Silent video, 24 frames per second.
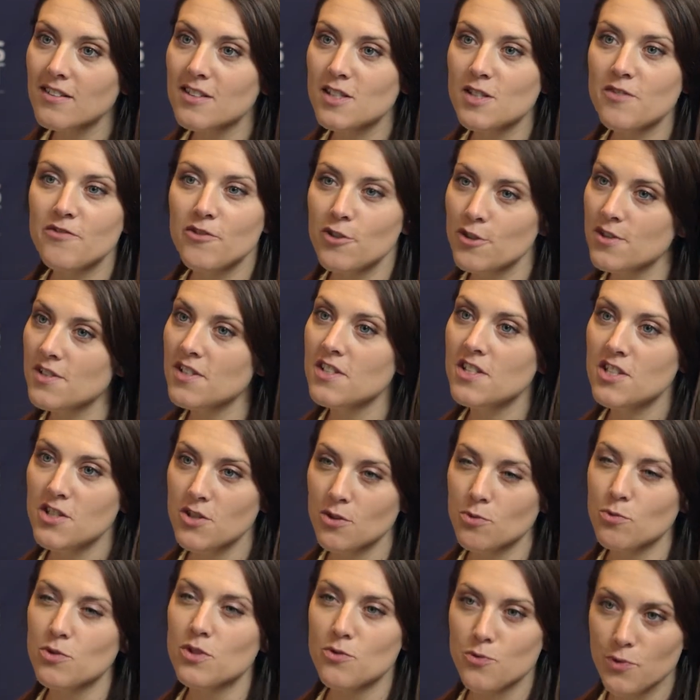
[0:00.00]
This first
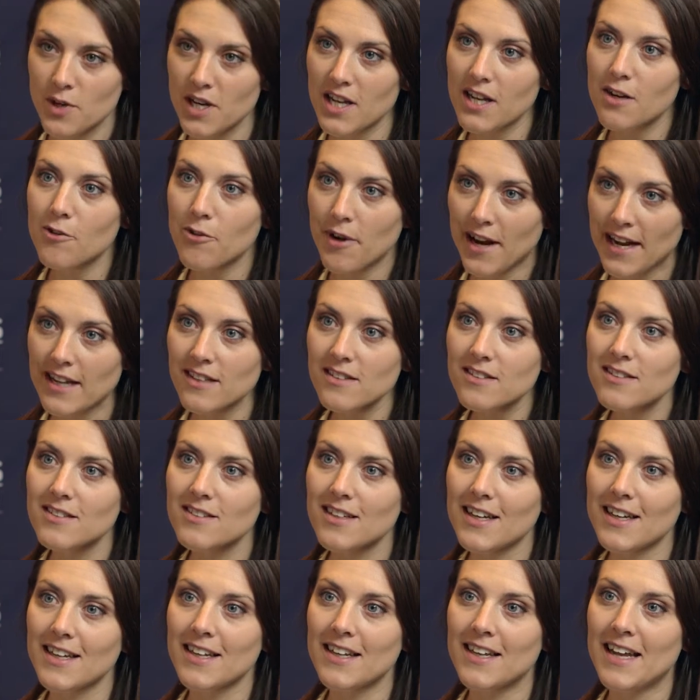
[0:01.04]
edition was really great,
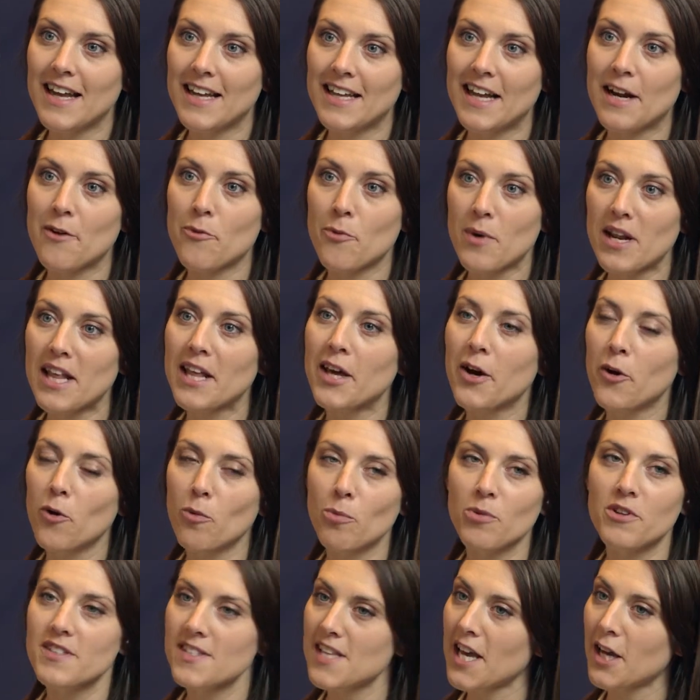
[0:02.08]
and, and I really
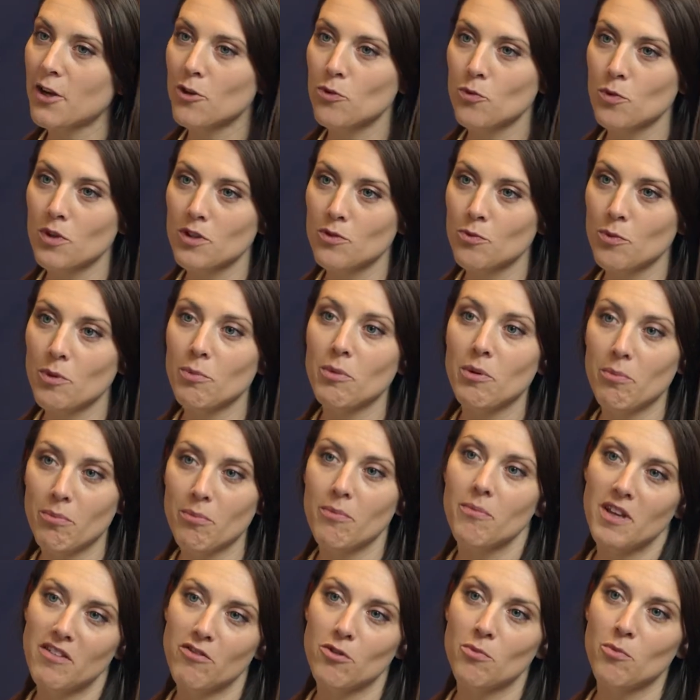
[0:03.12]
hope the second one will be
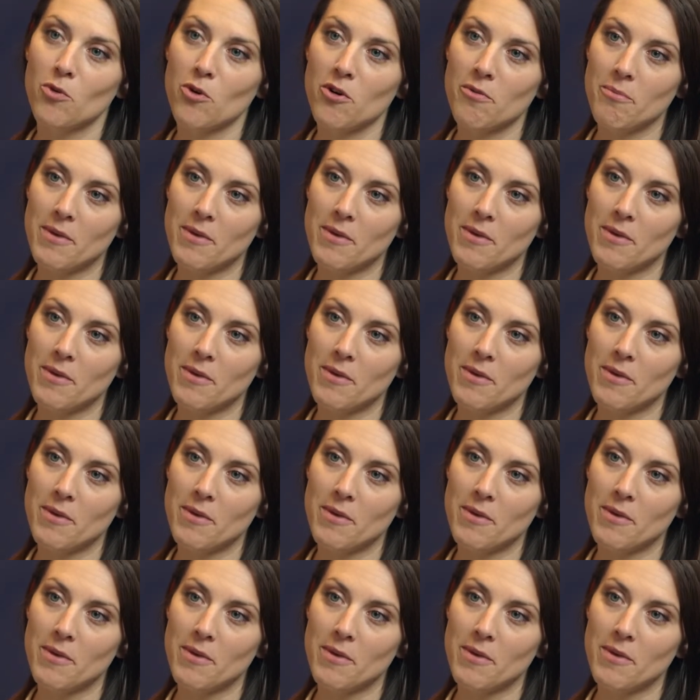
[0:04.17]
even more